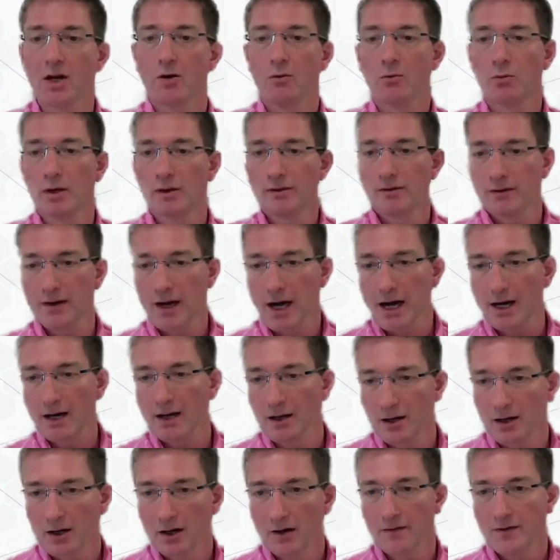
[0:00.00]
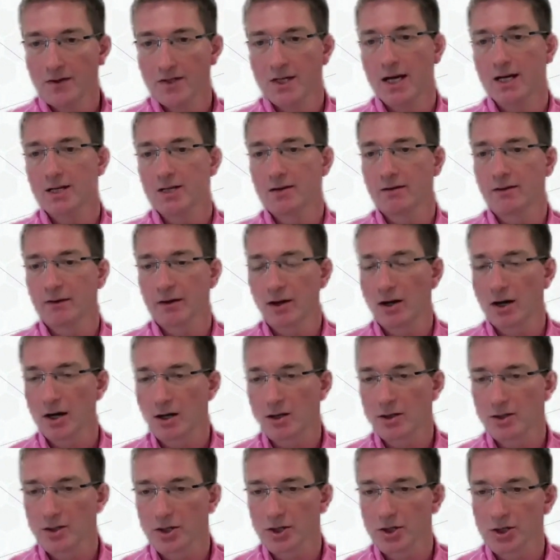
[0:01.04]
with that of state of the art
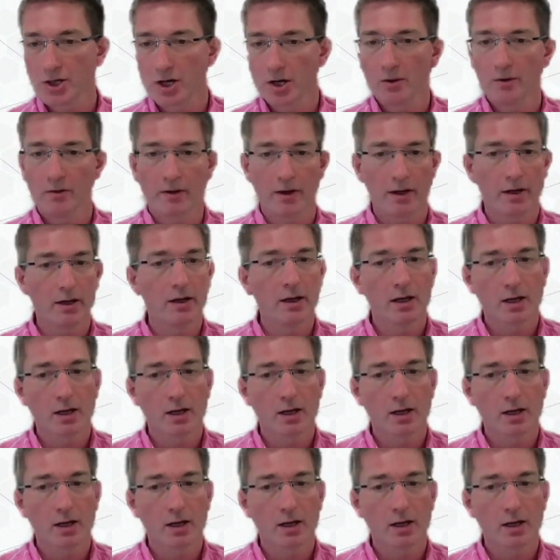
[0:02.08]
to show that